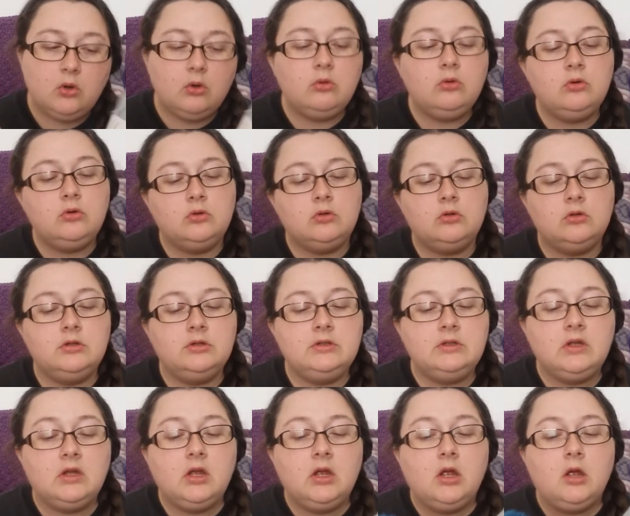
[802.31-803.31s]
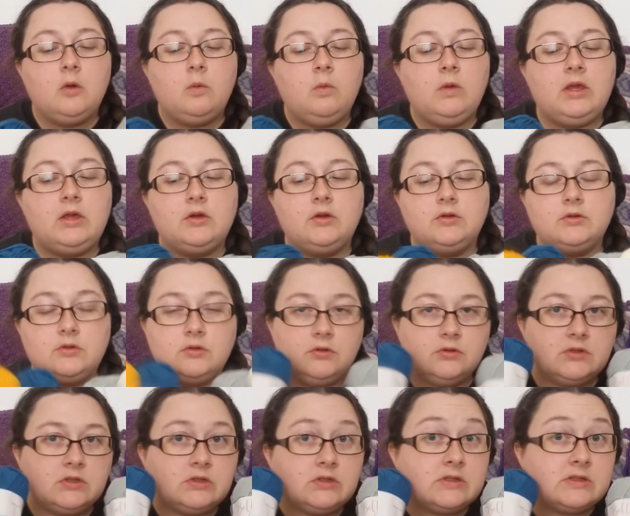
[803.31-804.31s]
or we could
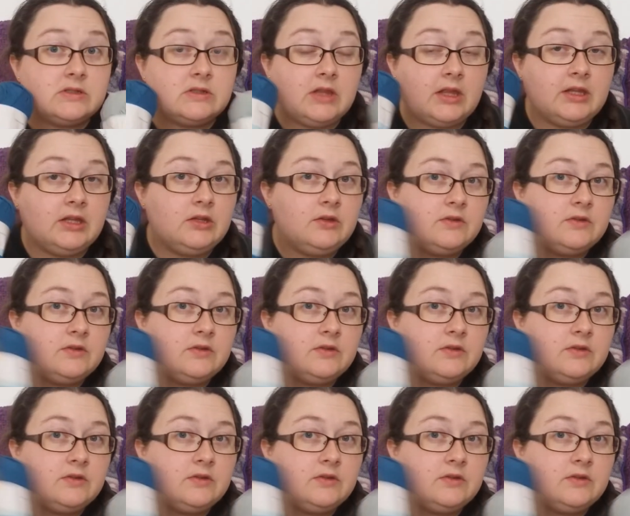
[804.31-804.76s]
also just like